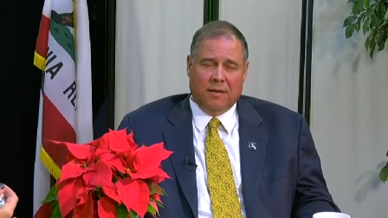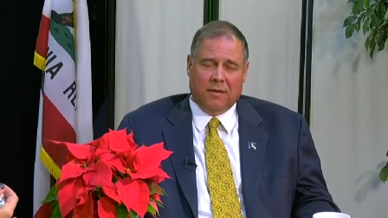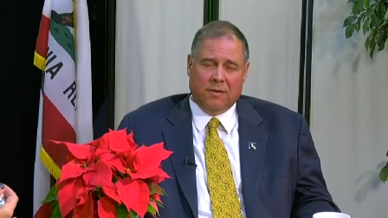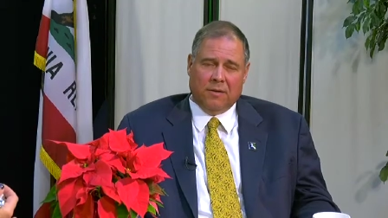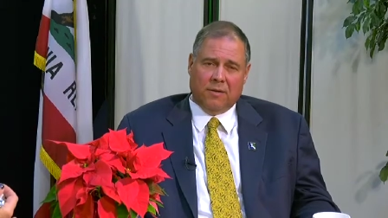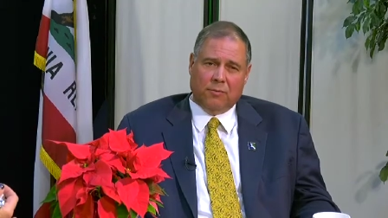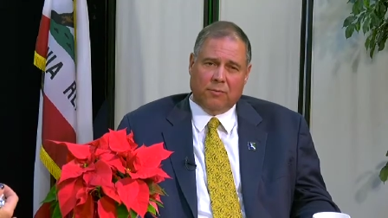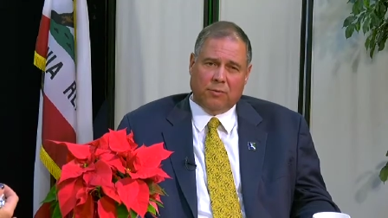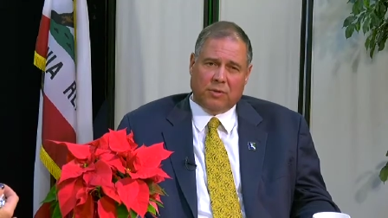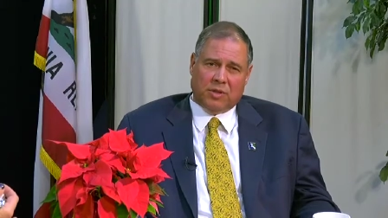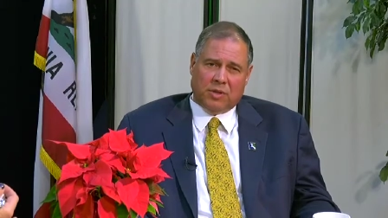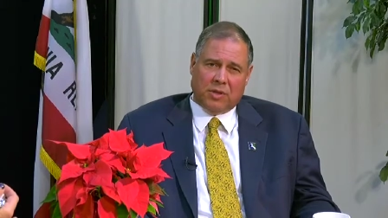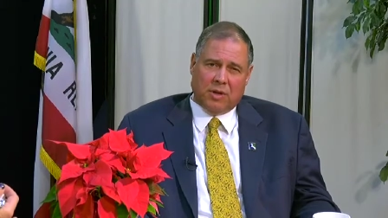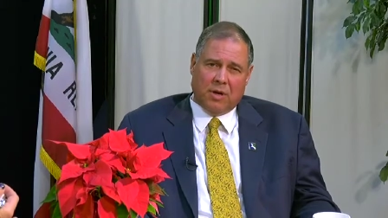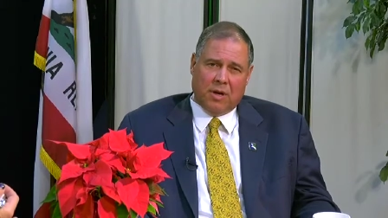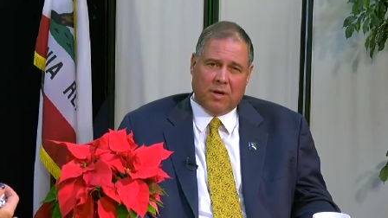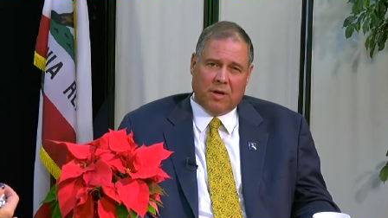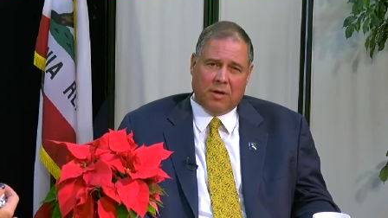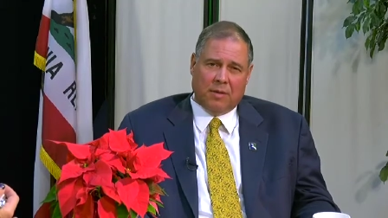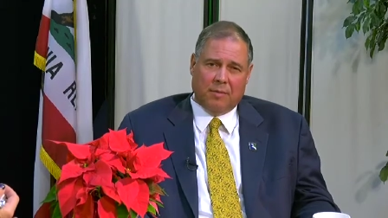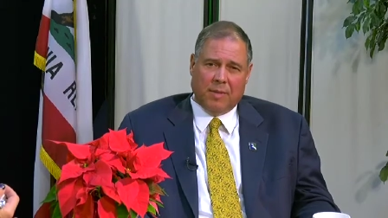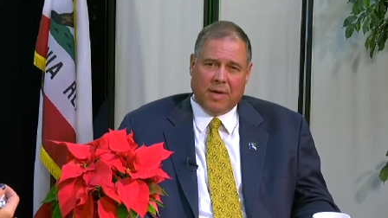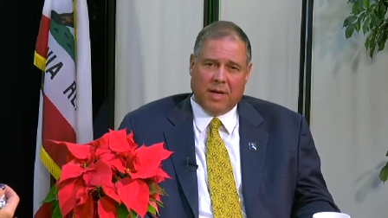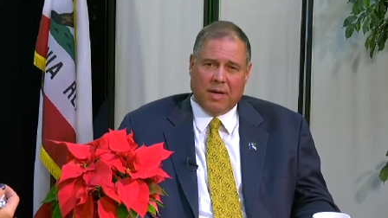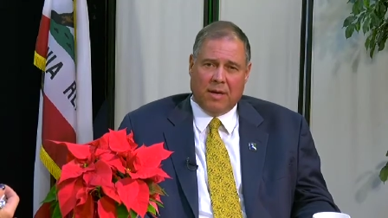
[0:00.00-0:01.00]
you know, there was
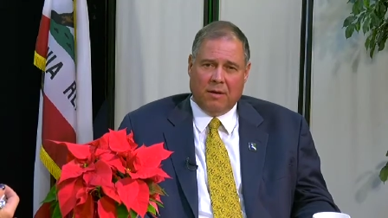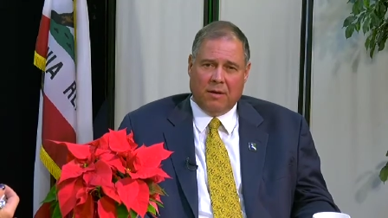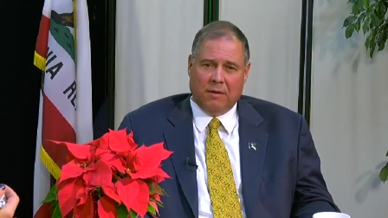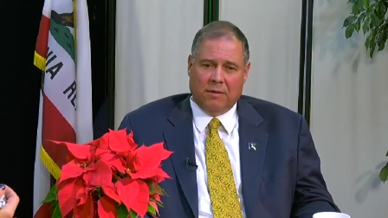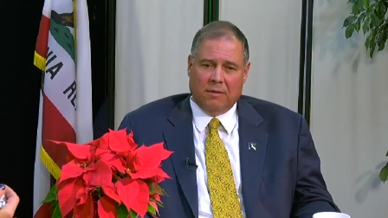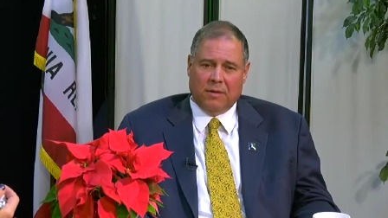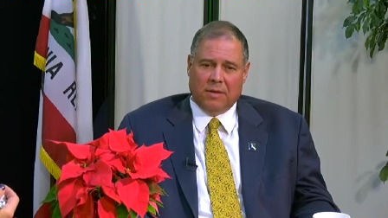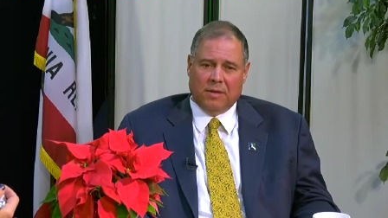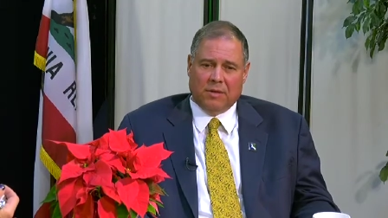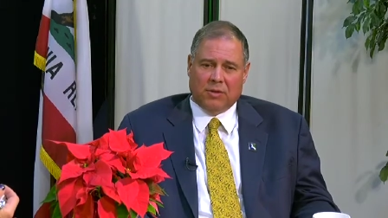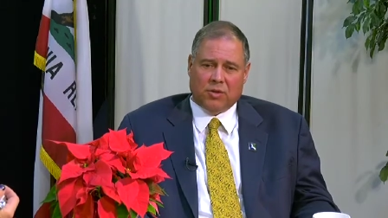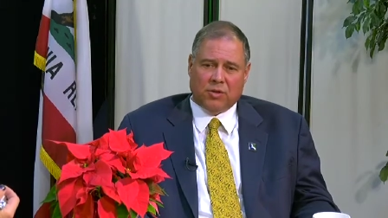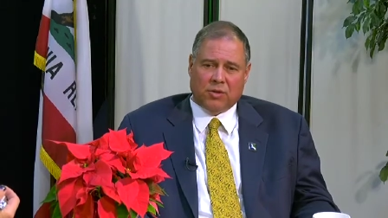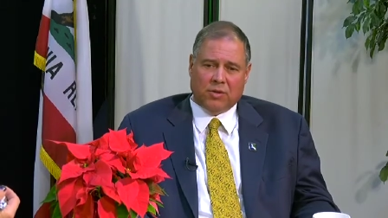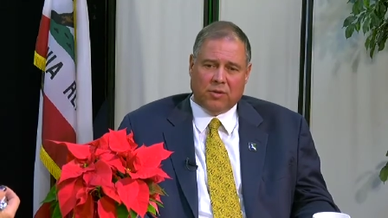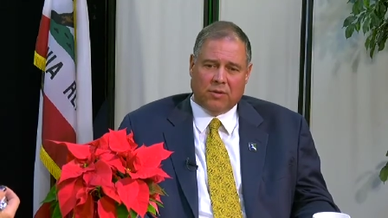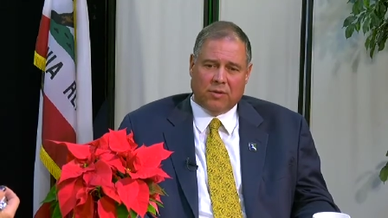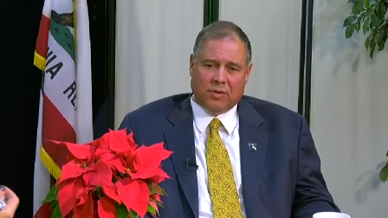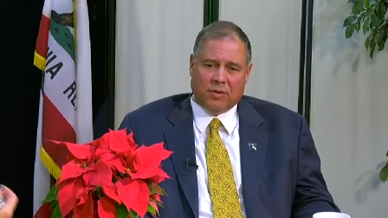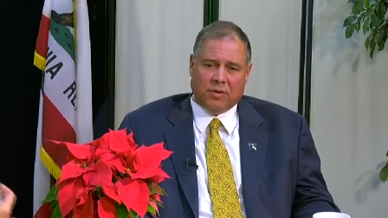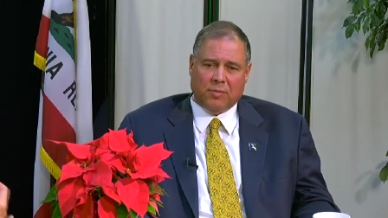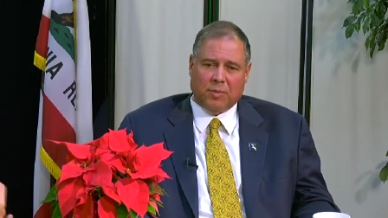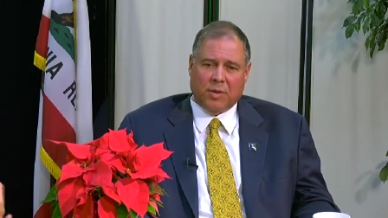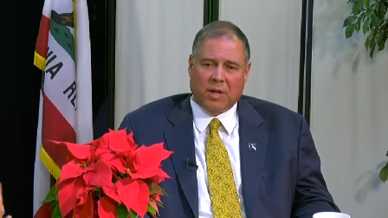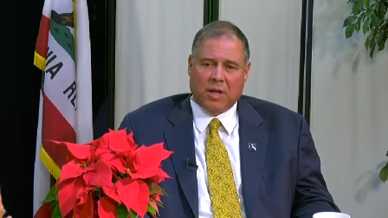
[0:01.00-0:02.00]
talk about
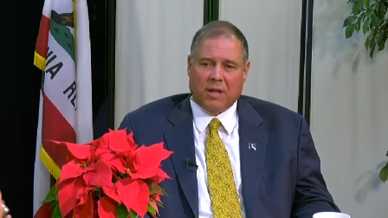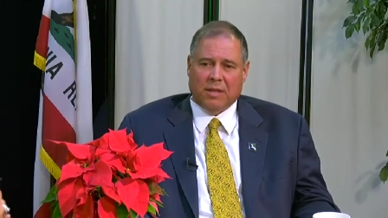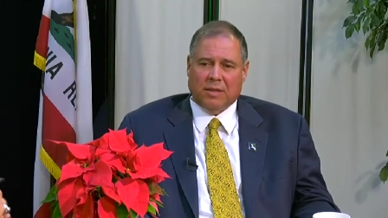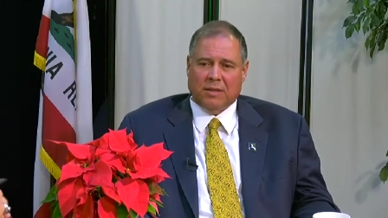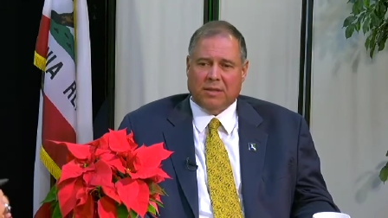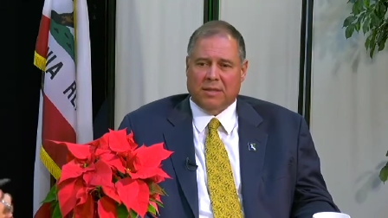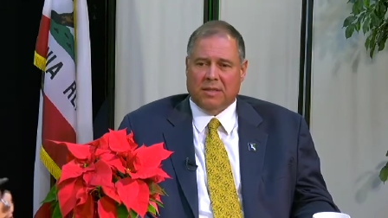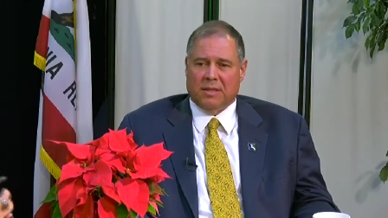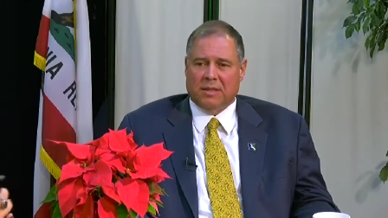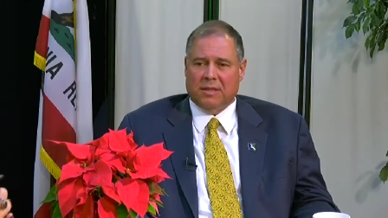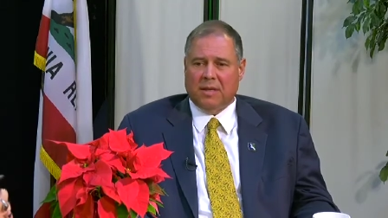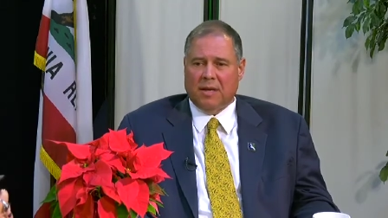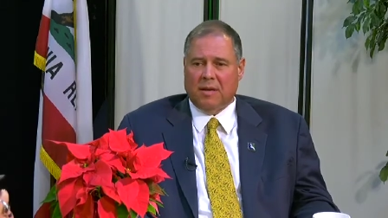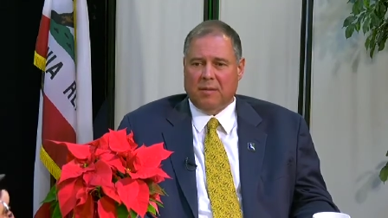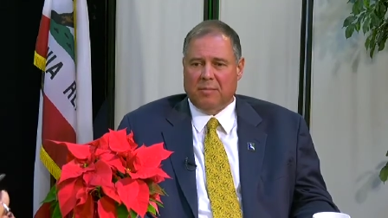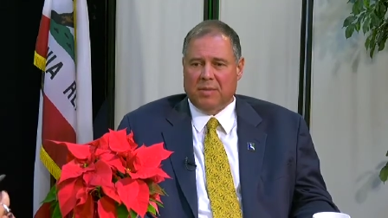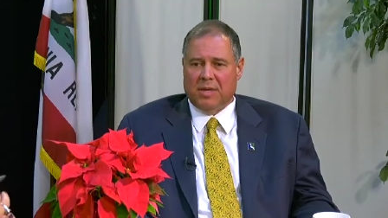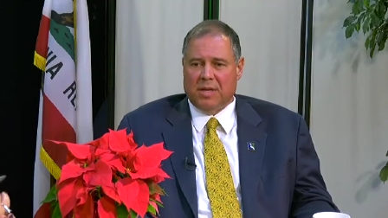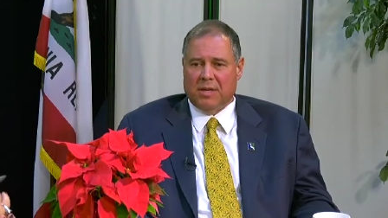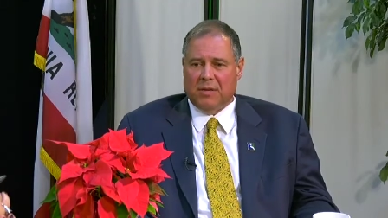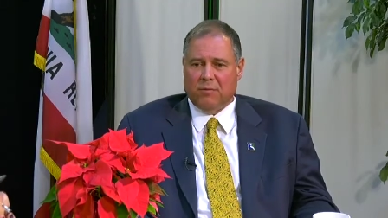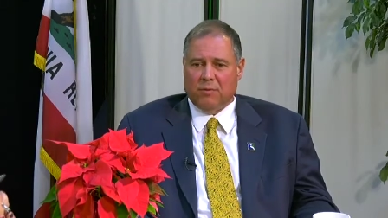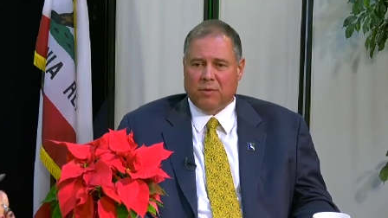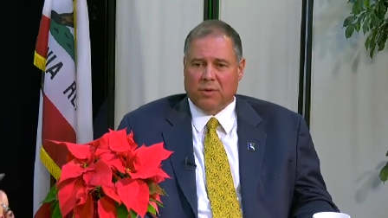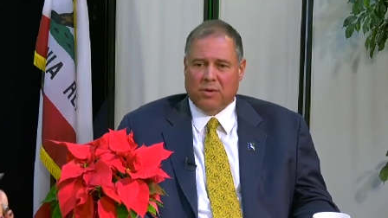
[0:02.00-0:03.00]
insurance policies not
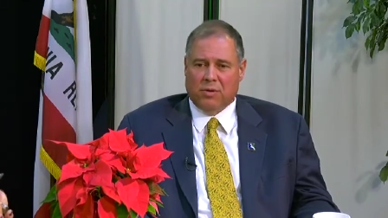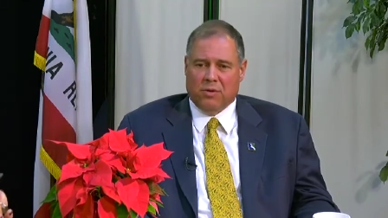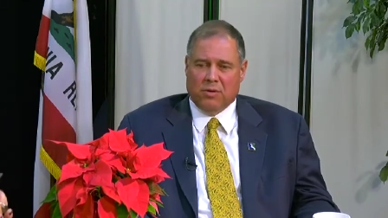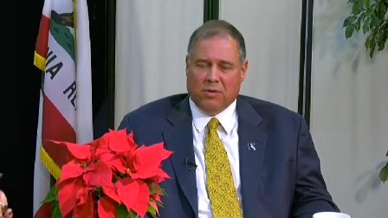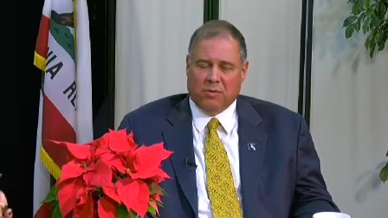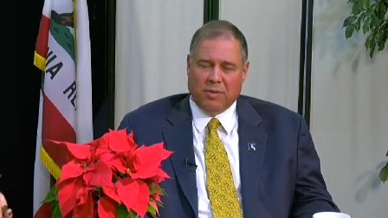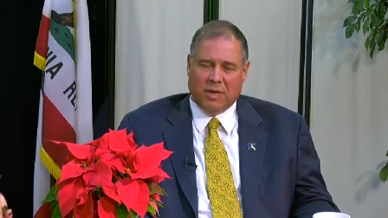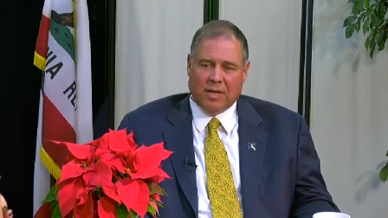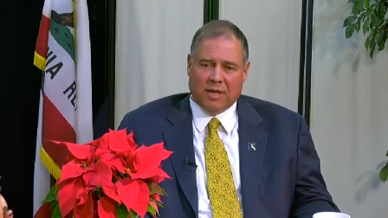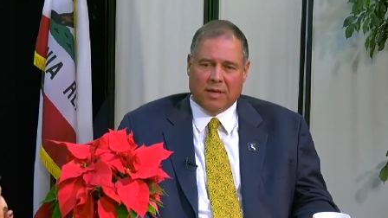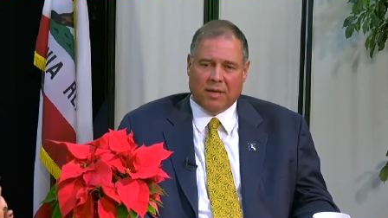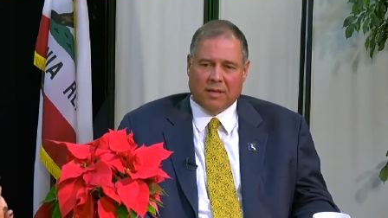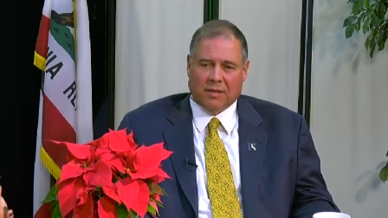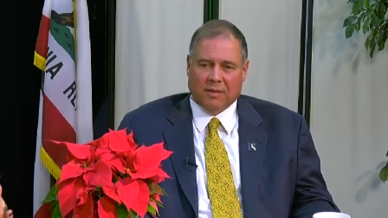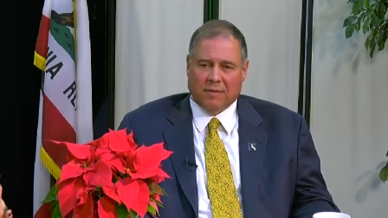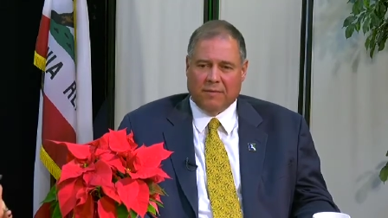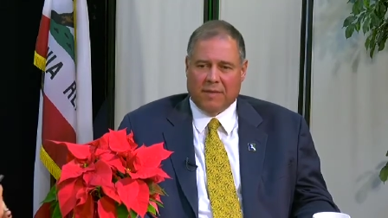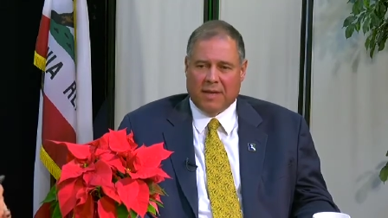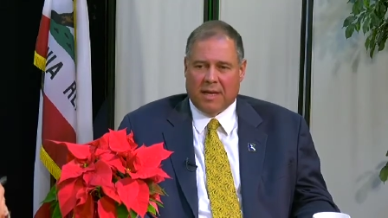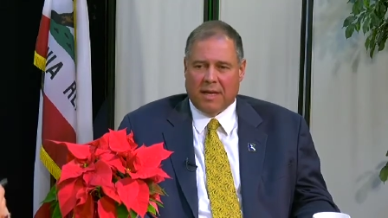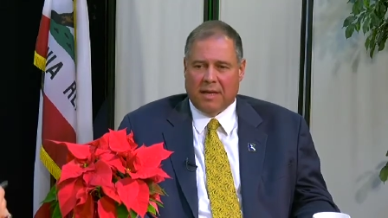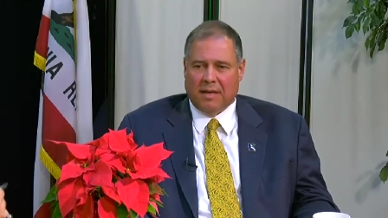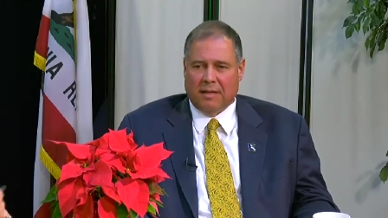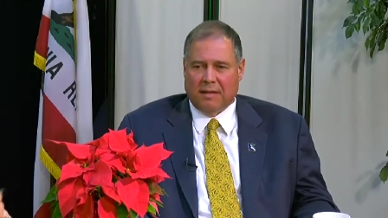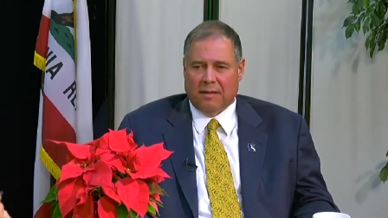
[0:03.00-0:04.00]
being renewed because of
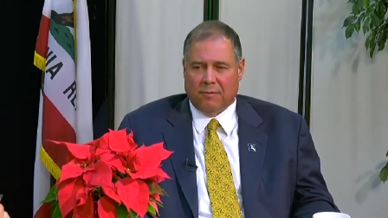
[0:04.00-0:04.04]
that.